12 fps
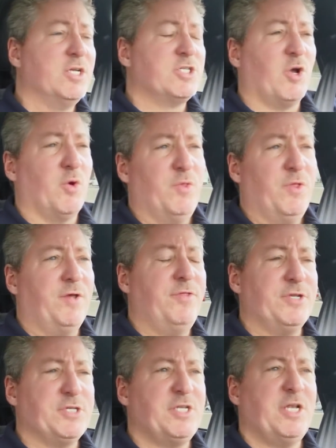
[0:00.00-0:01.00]
So
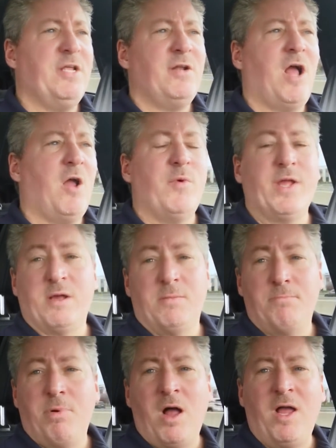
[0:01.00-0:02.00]
the city and highway
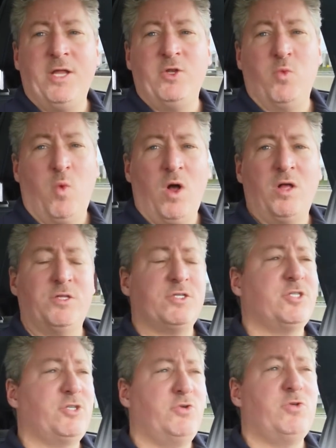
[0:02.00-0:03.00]
combined
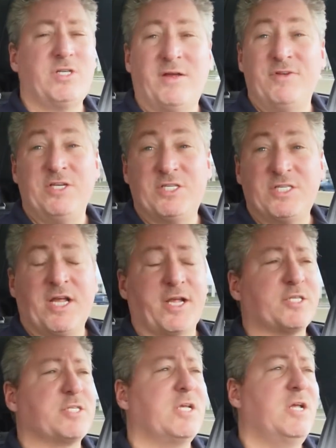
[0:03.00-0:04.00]
was
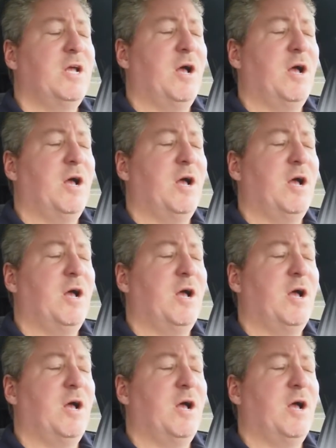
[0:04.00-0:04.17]
276,